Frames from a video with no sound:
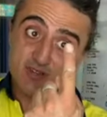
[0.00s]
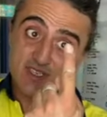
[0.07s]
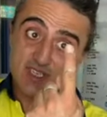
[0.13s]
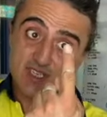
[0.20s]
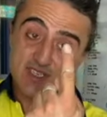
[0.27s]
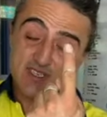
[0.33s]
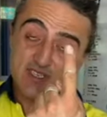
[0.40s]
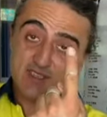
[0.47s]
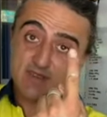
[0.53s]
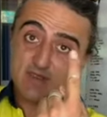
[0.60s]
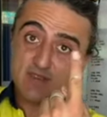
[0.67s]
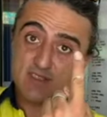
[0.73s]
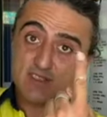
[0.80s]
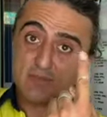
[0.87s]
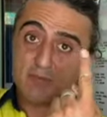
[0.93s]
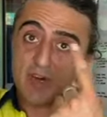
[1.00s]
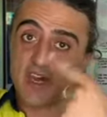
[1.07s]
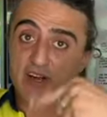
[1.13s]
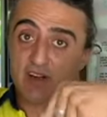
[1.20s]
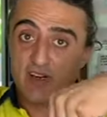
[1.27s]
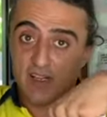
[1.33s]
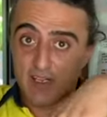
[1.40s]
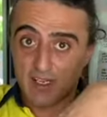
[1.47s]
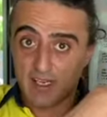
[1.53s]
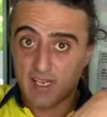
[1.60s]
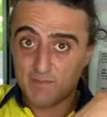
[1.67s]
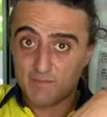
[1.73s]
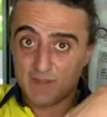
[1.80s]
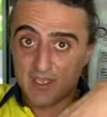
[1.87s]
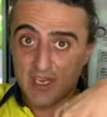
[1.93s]
these spiral
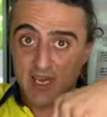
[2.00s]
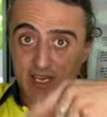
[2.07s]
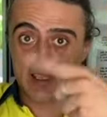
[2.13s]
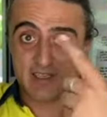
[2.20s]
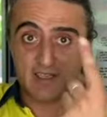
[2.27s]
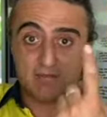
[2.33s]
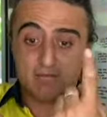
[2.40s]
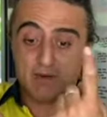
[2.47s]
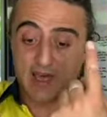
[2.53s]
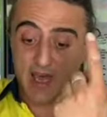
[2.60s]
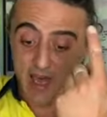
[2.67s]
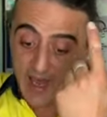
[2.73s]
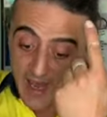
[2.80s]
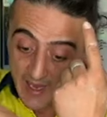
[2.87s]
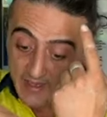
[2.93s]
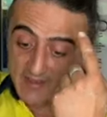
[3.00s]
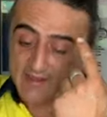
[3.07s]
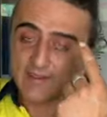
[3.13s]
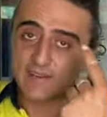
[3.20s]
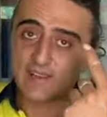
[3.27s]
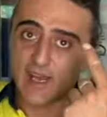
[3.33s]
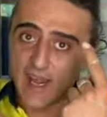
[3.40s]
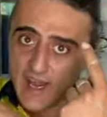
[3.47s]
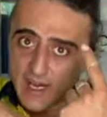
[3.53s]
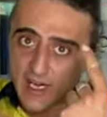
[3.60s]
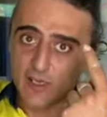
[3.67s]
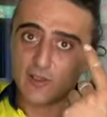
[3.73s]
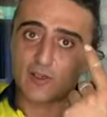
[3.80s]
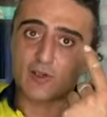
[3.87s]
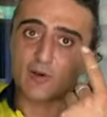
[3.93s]
capsided but
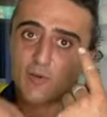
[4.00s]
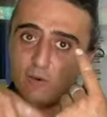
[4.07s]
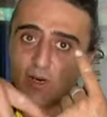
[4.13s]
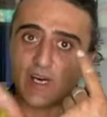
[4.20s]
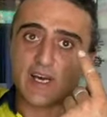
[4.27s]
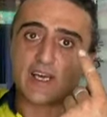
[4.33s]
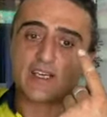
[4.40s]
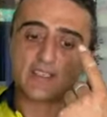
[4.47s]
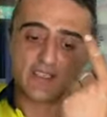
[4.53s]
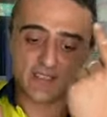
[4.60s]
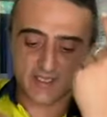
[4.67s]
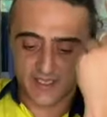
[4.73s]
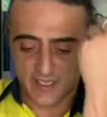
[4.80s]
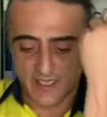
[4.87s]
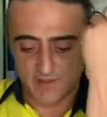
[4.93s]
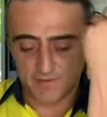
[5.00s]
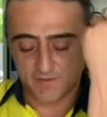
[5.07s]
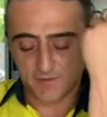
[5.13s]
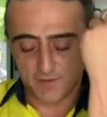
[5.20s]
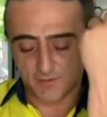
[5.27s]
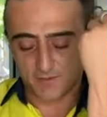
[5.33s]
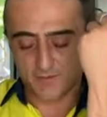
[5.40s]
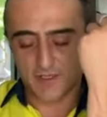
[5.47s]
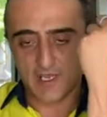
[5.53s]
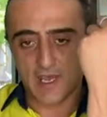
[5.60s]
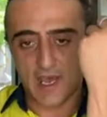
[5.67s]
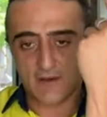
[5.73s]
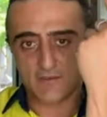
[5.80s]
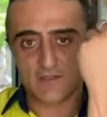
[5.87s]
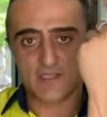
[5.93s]
anti-clockwise seen from
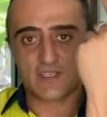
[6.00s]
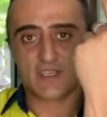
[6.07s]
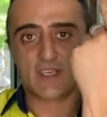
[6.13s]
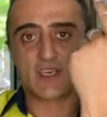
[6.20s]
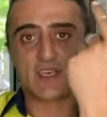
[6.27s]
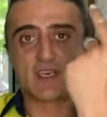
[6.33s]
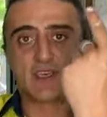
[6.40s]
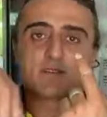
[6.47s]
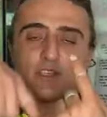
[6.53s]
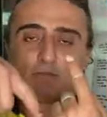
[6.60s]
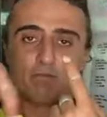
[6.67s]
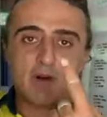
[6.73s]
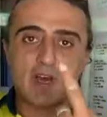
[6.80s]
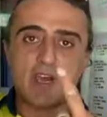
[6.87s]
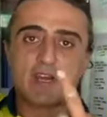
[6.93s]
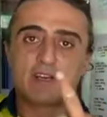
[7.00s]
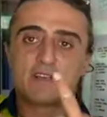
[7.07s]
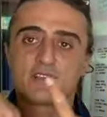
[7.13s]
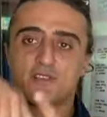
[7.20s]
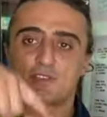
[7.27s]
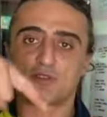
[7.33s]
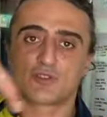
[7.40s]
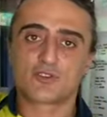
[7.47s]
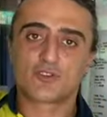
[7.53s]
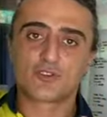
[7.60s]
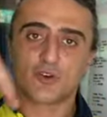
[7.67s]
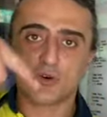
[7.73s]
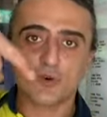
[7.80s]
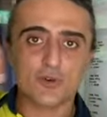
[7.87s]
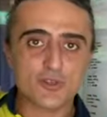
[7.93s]
downstairs spiral so
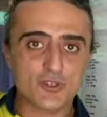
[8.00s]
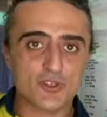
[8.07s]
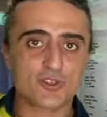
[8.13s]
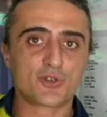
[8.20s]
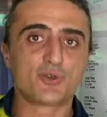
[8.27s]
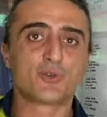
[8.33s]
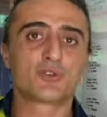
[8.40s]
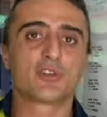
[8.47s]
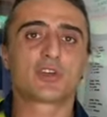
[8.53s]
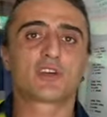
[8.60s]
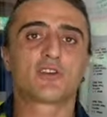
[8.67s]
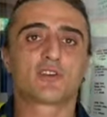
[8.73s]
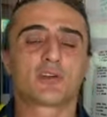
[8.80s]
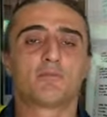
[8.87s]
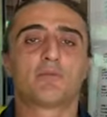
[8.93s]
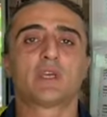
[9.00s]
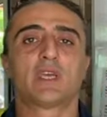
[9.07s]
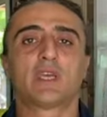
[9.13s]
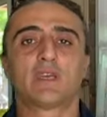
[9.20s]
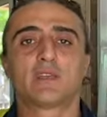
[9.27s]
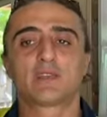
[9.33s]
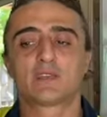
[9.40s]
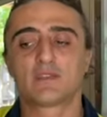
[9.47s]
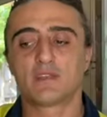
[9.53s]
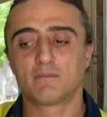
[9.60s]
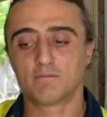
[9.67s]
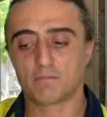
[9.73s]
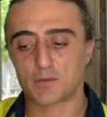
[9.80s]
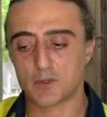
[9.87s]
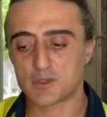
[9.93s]
those two they're gonna be the
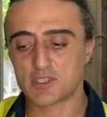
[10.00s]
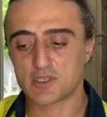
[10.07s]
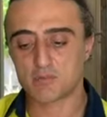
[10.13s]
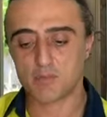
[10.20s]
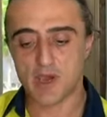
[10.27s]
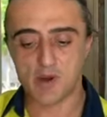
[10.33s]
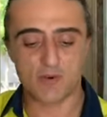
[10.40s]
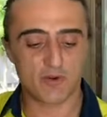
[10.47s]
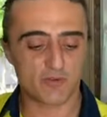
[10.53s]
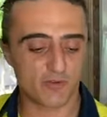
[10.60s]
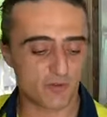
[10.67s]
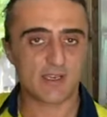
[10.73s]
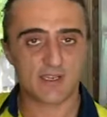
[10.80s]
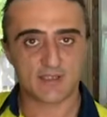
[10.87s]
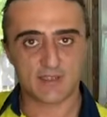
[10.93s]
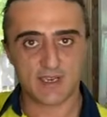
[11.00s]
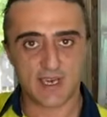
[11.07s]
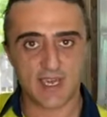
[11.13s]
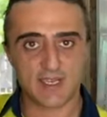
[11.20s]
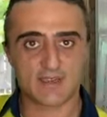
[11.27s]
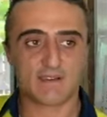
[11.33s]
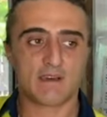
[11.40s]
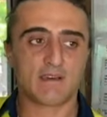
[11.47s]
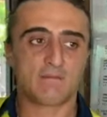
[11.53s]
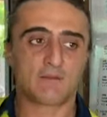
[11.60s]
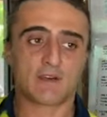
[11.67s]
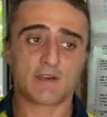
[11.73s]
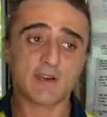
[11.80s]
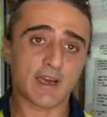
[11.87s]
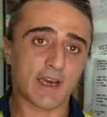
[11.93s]
most powerful in the daytime.
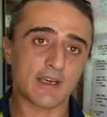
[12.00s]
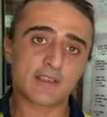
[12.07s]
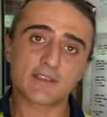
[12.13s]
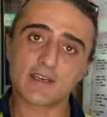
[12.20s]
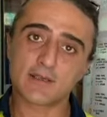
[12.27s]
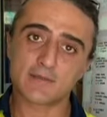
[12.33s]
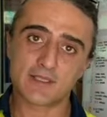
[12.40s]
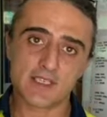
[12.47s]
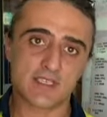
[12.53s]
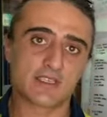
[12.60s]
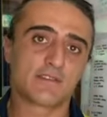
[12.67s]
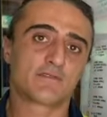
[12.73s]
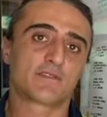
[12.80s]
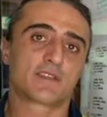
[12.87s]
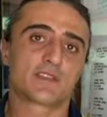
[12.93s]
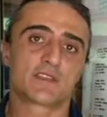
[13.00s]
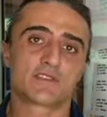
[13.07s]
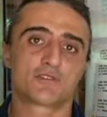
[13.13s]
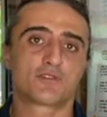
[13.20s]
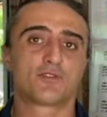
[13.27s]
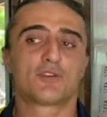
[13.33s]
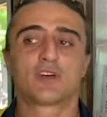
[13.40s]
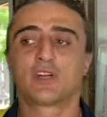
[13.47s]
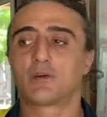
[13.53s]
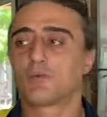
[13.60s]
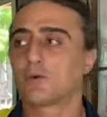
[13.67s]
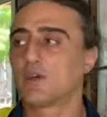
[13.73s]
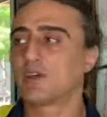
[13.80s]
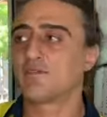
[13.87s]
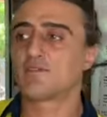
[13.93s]
In the nighttime is a different story
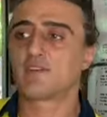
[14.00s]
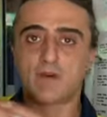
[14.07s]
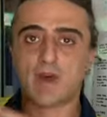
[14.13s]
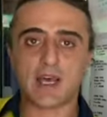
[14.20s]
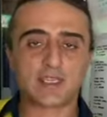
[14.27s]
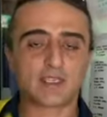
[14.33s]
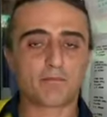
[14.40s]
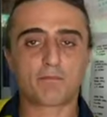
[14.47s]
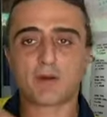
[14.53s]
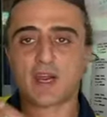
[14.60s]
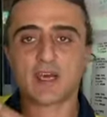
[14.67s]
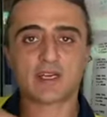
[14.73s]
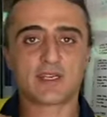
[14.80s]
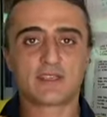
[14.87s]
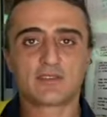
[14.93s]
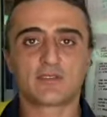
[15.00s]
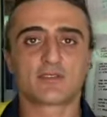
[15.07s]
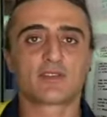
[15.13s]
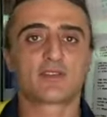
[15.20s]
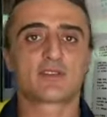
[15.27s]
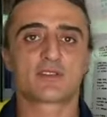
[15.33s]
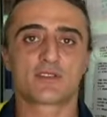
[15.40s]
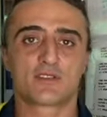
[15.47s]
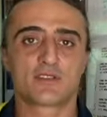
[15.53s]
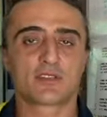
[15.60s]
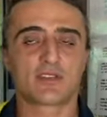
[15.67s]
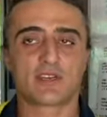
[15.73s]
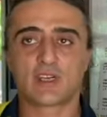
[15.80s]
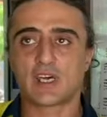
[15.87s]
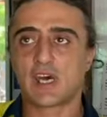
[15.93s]
with other planet on a
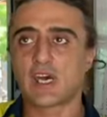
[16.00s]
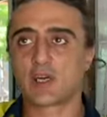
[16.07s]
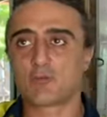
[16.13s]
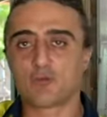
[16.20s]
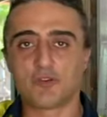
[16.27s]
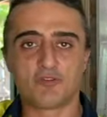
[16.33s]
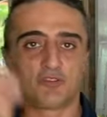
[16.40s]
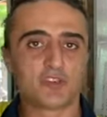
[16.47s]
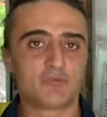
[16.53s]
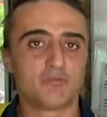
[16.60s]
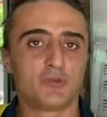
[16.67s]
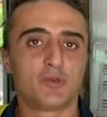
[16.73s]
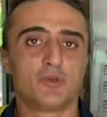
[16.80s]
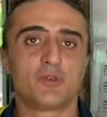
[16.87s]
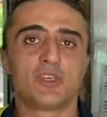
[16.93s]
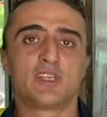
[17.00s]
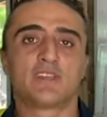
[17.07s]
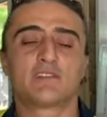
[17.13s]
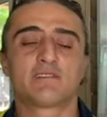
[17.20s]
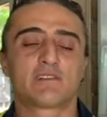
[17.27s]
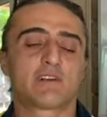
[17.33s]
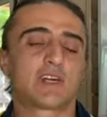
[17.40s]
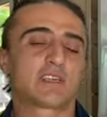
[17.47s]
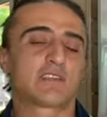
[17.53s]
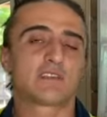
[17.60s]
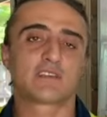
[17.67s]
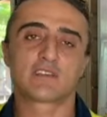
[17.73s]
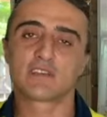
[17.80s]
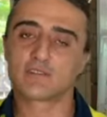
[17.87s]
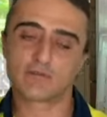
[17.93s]
certain line, with the moon
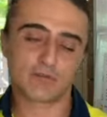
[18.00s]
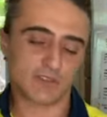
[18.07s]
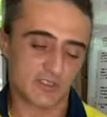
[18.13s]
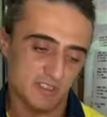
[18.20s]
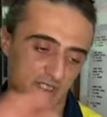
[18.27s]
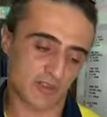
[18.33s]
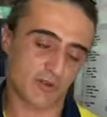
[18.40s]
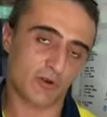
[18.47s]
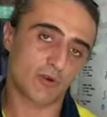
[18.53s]
interacting. These are